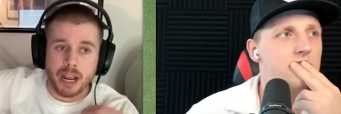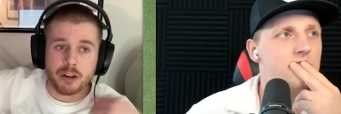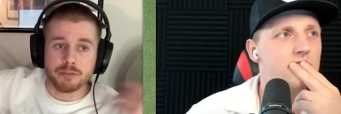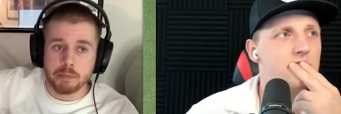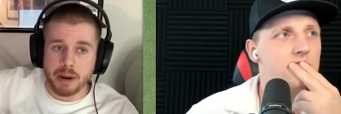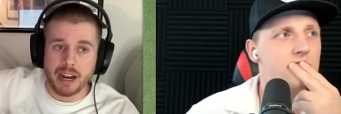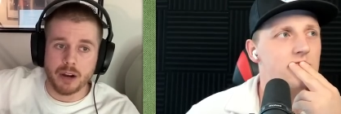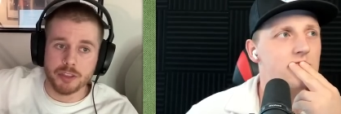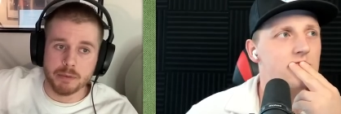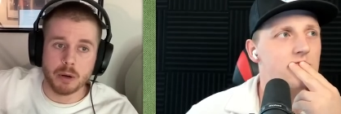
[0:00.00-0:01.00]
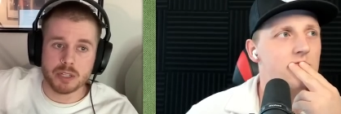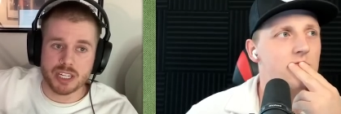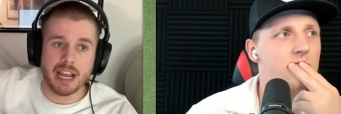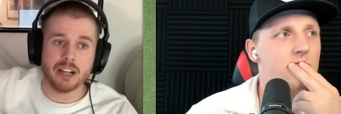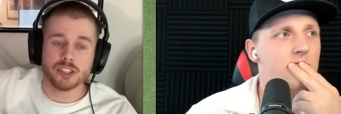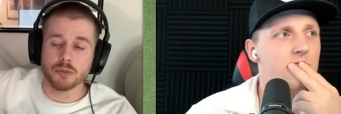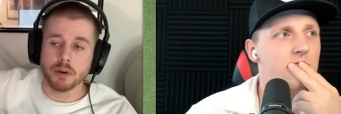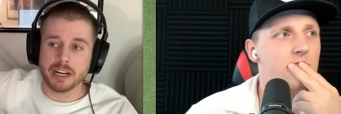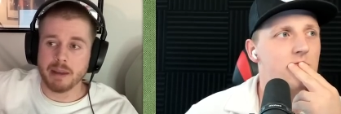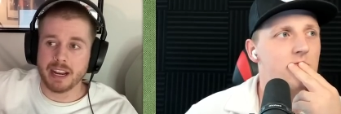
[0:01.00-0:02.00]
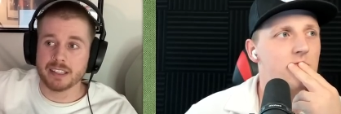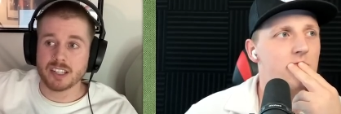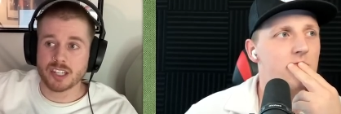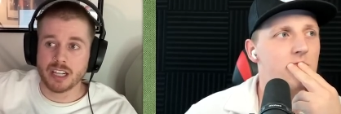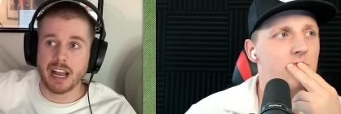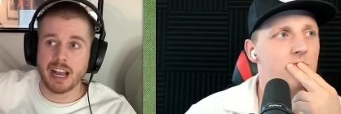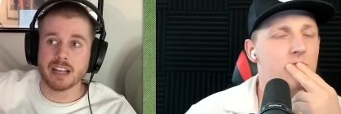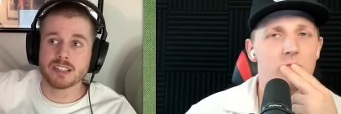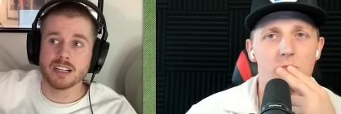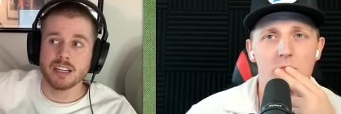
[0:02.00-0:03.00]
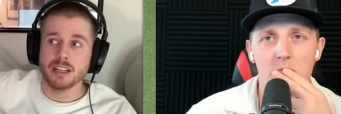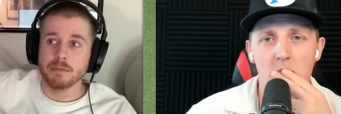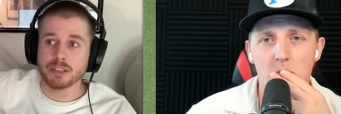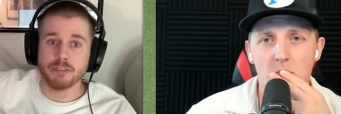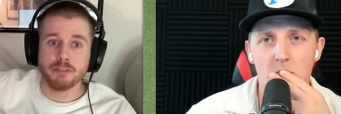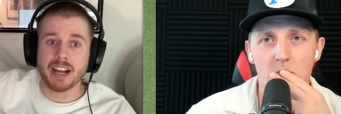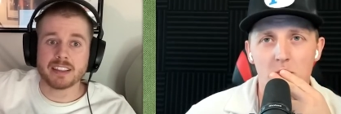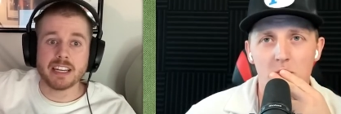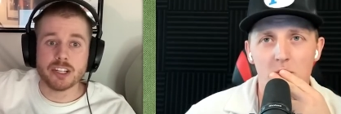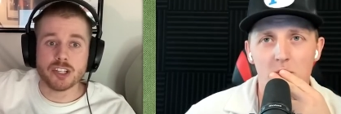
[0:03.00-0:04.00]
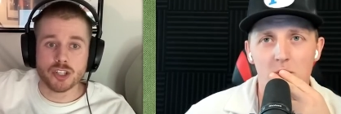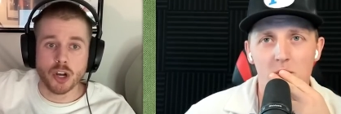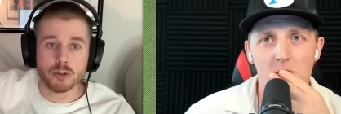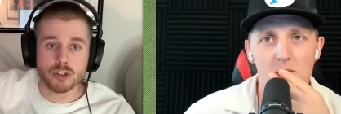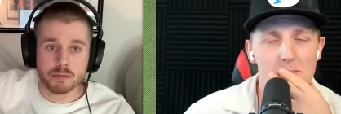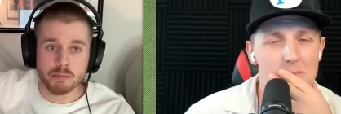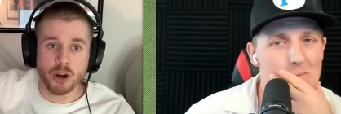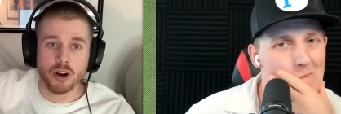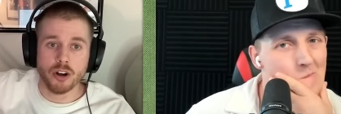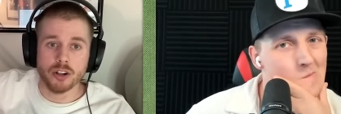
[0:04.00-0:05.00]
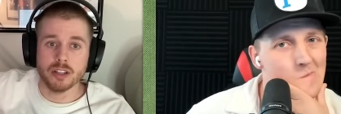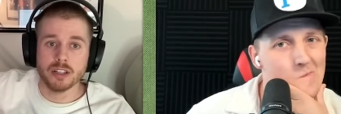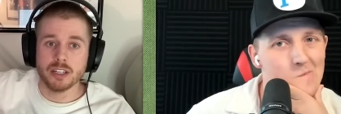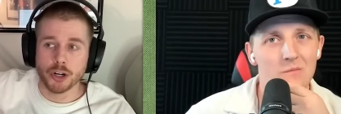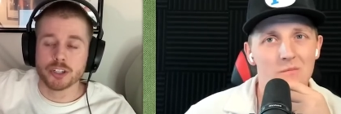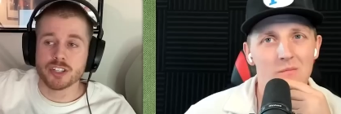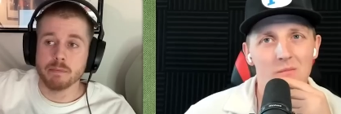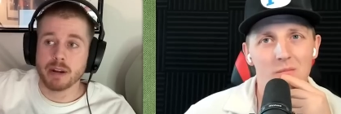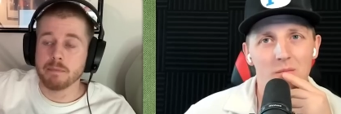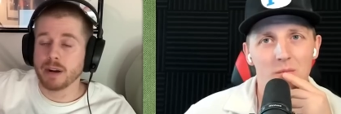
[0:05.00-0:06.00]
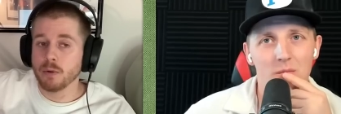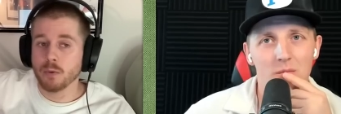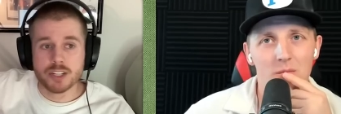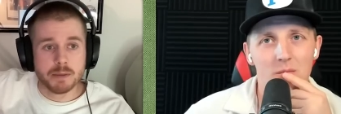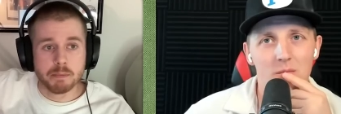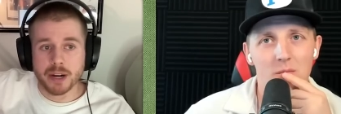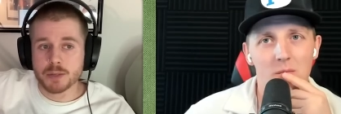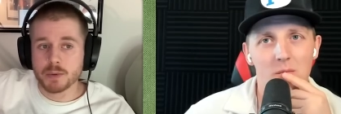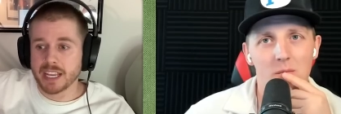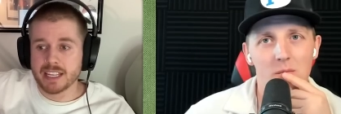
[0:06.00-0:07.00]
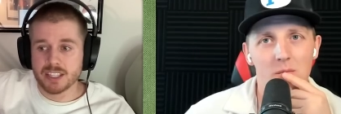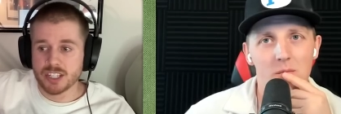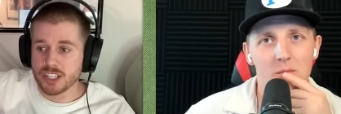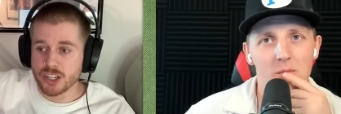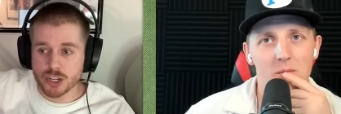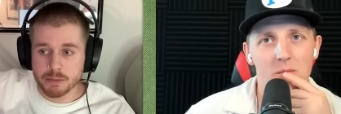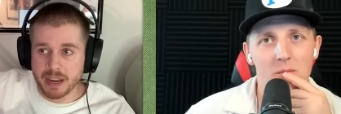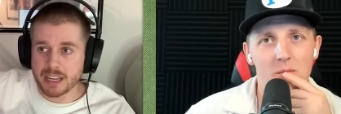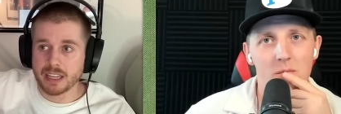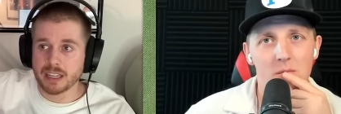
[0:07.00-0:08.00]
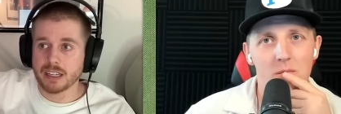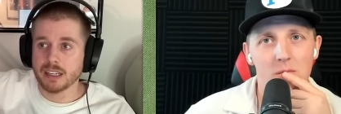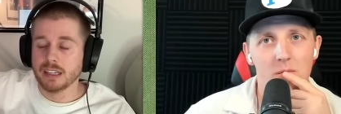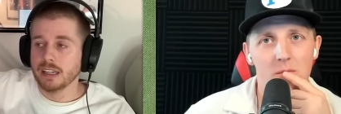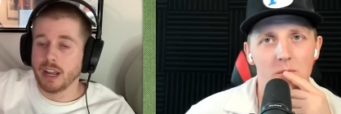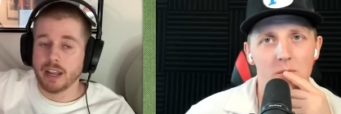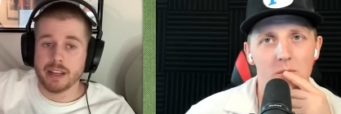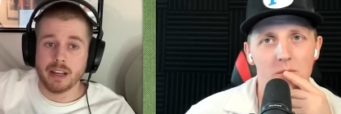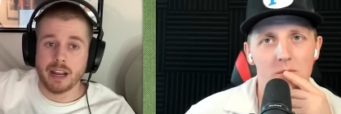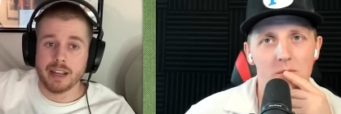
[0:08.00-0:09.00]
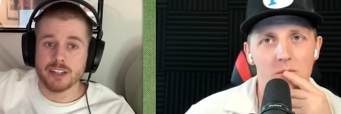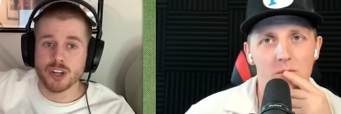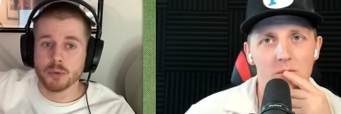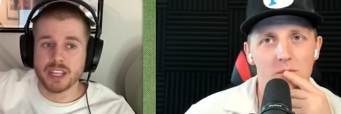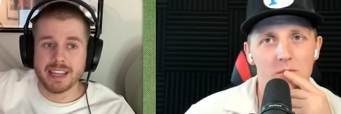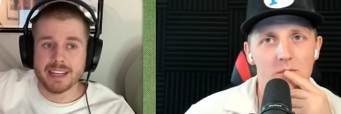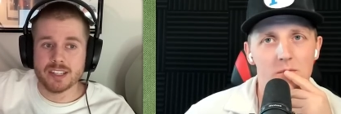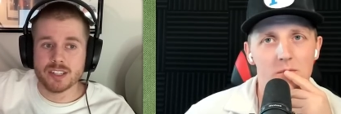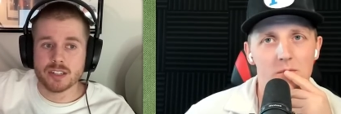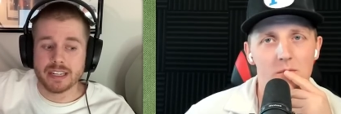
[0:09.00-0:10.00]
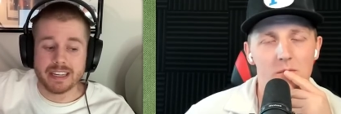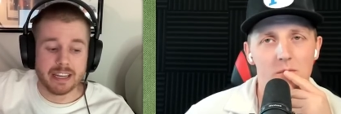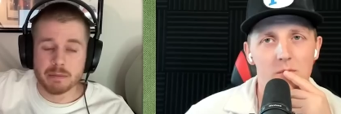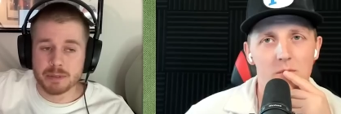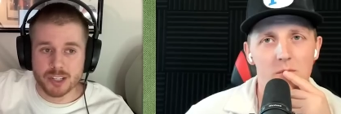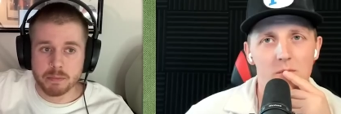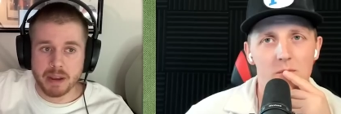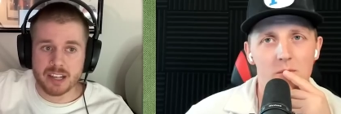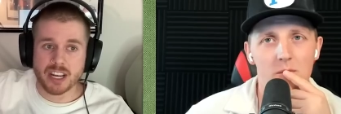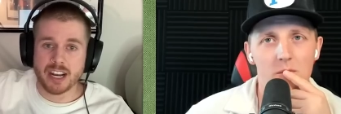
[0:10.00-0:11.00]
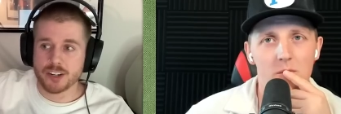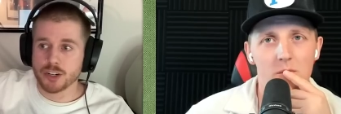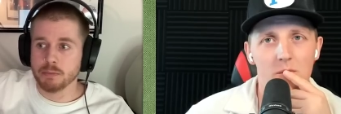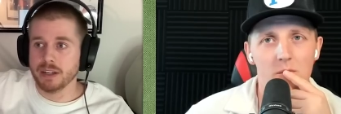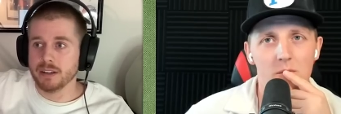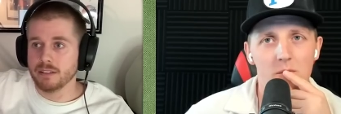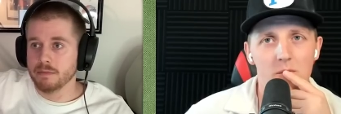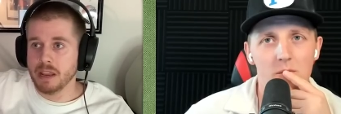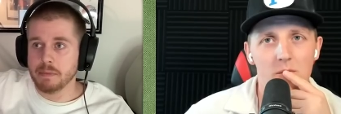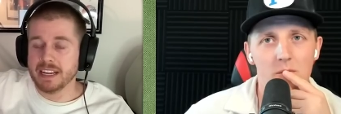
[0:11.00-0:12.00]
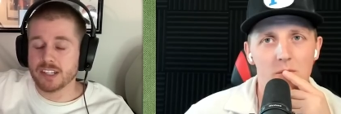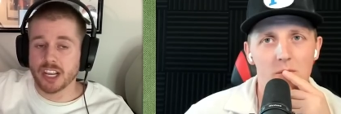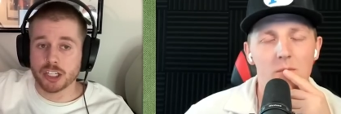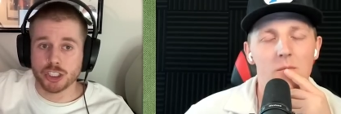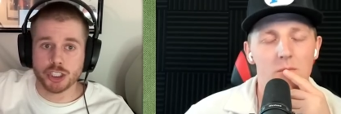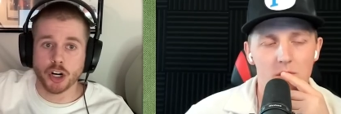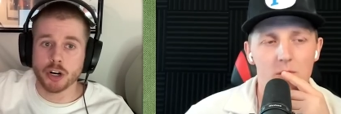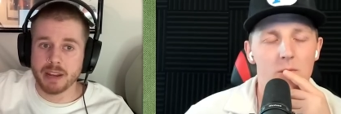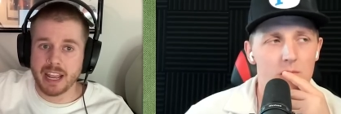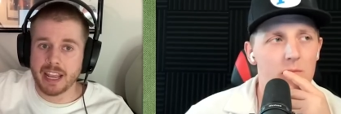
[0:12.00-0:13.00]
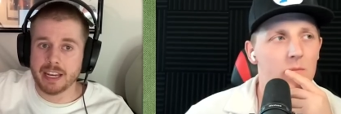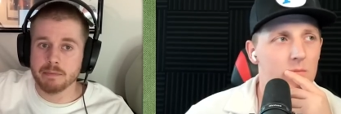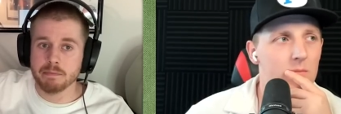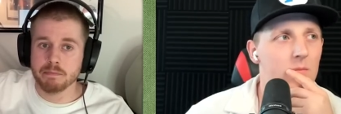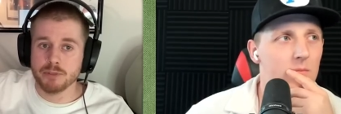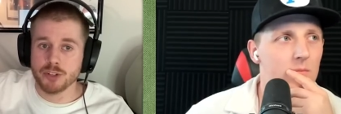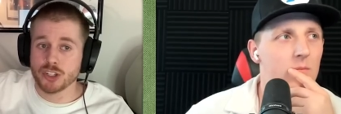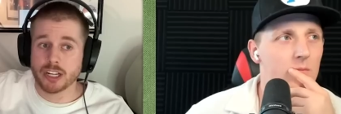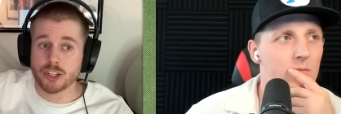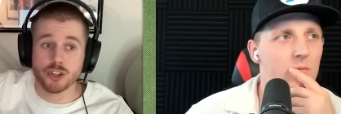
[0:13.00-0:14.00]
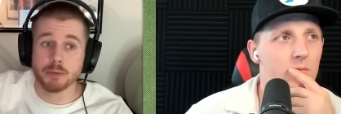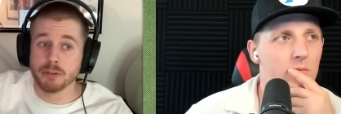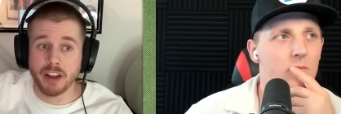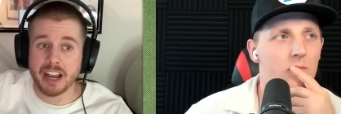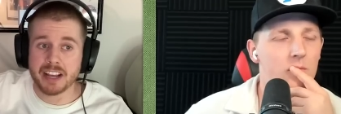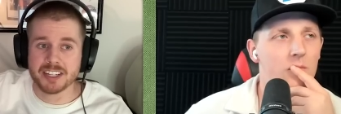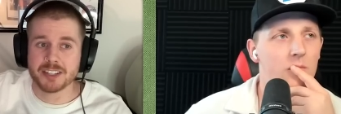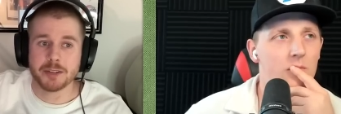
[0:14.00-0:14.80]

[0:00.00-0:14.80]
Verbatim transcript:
Speaker 1: pound for pound the most talented running back in this class. But the fact that he's so small hurts him. But but I was impressed with like his decision making. I I don't think he's Gibbs as a pass catcher, but maybe he's like Charbonnet, just like super fast